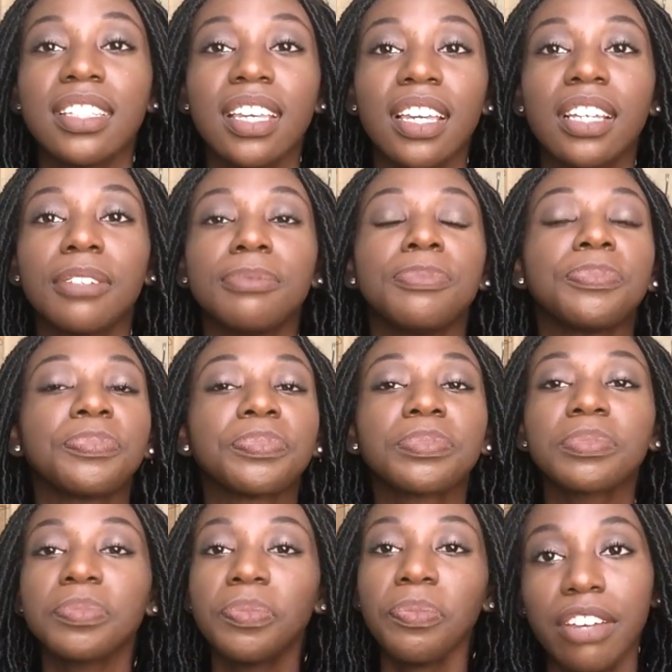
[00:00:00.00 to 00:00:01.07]
Like,
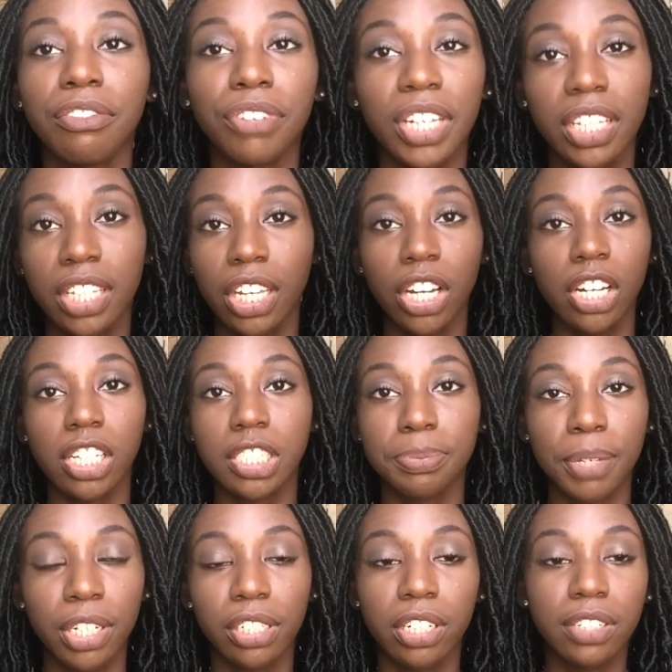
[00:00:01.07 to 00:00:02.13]
it really irks
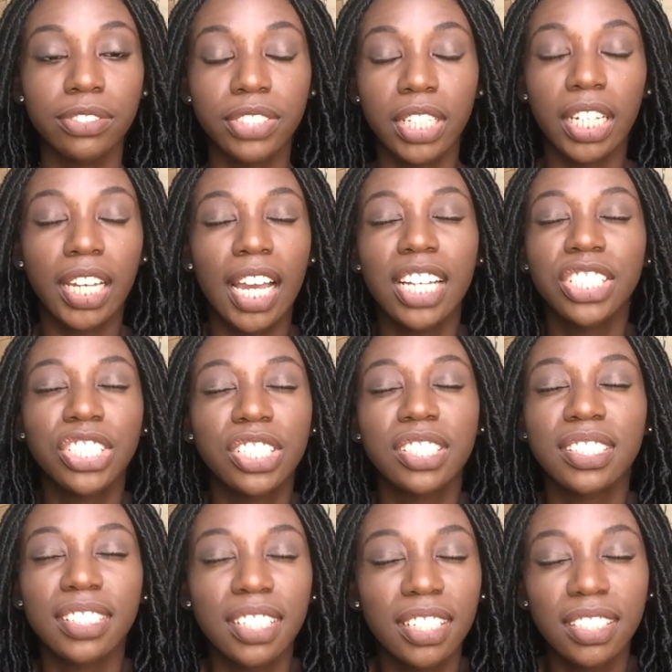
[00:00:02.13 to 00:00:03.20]
my nerves. Like, I
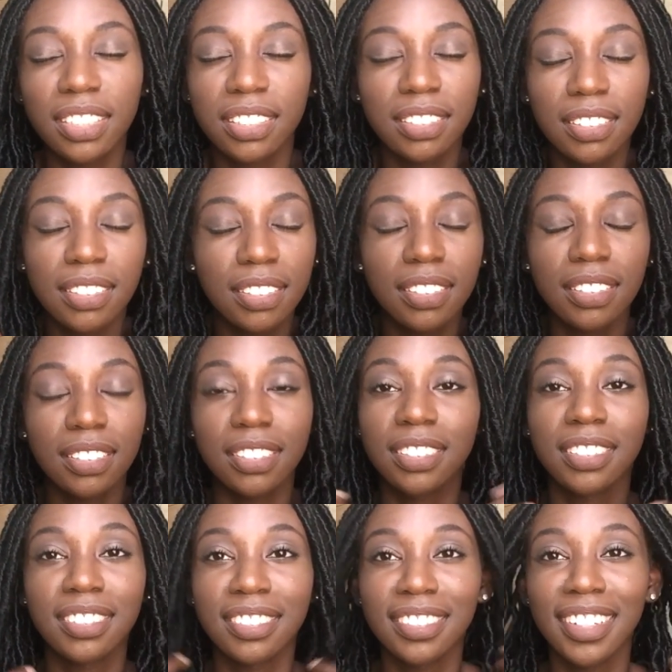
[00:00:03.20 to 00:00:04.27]
just like, ugh.
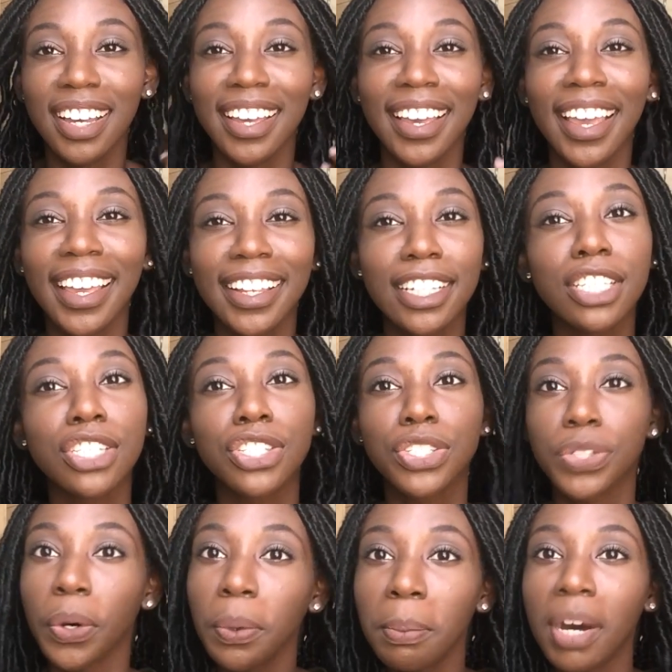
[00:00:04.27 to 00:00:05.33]
I hate it
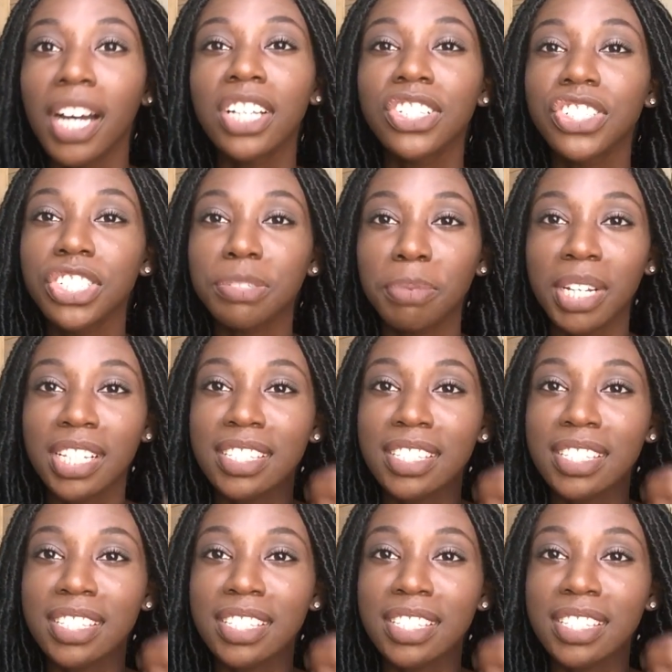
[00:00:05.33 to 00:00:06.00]
so much, but